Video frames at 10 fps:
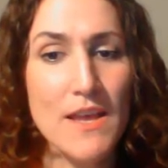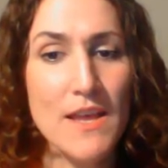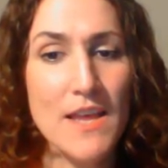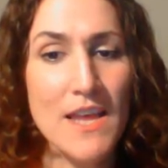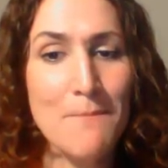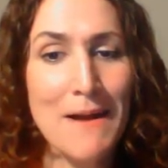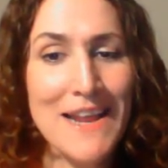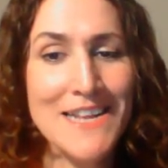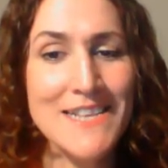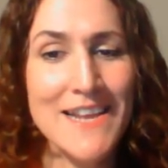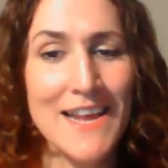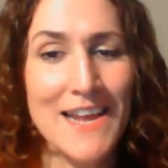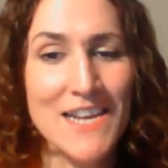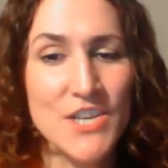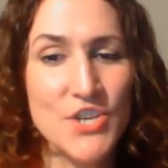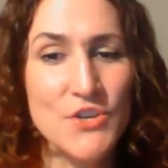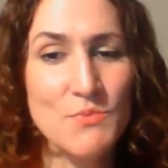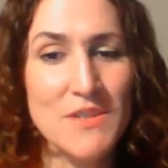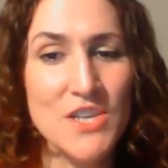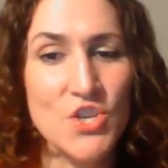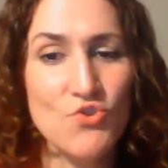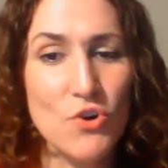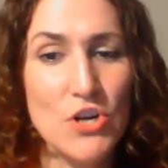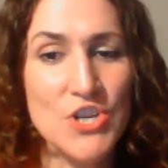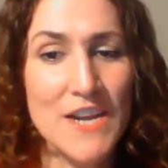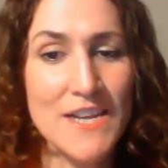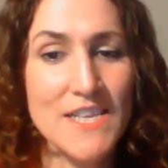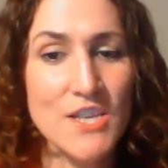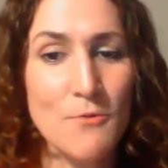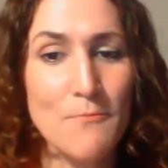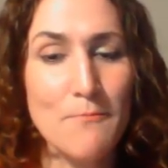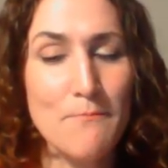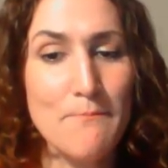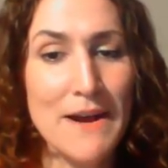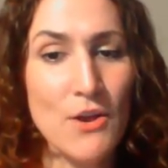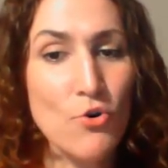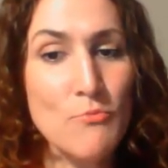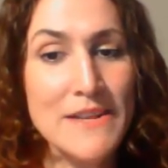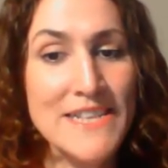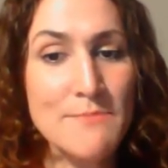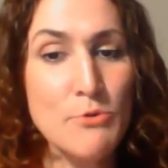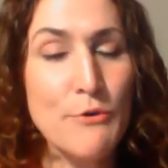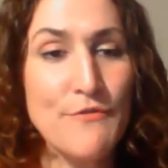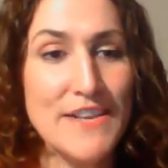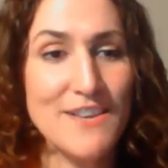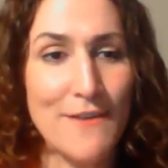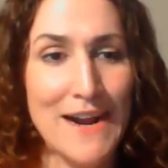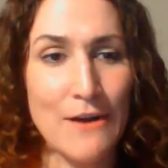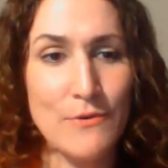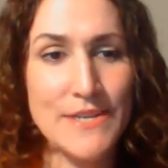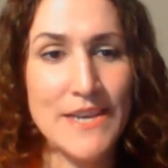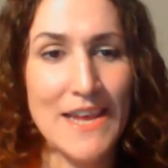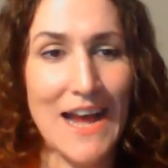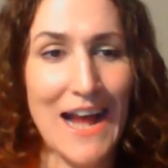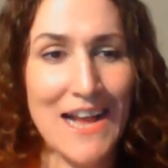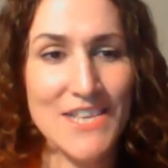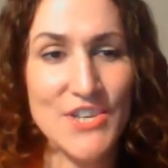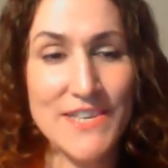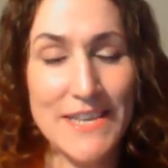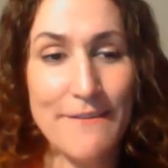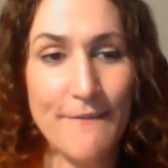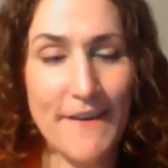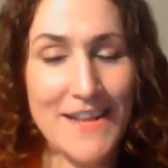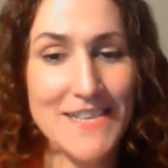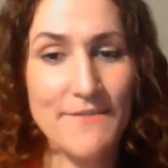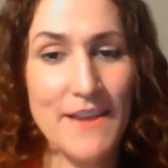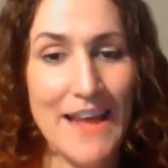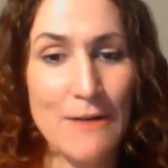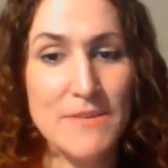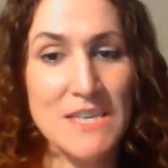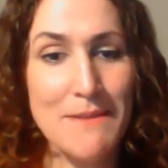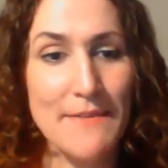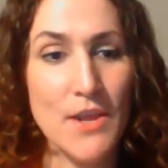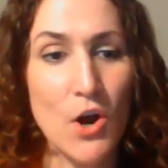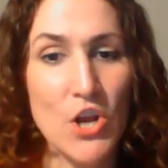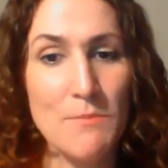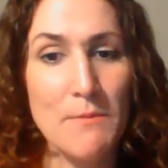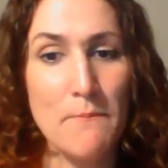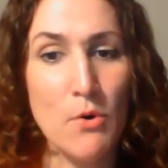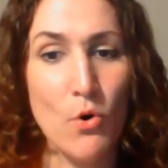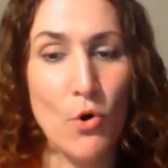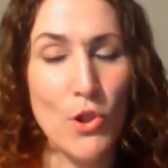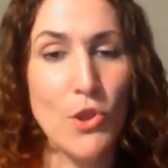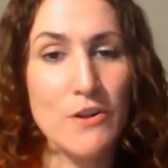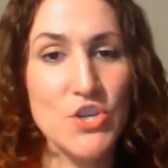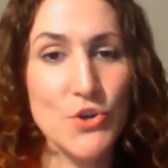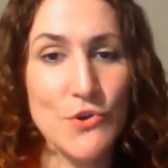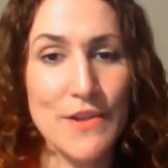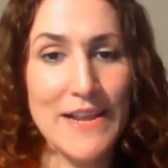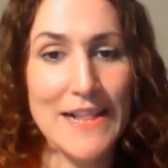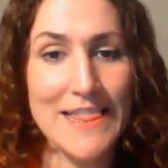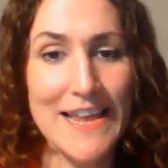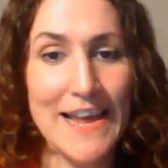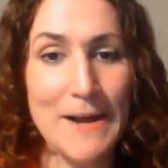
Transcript: it might indicate issues with your structure, so by all means move this around as you see fit if it helps to make the argument more logical and clear.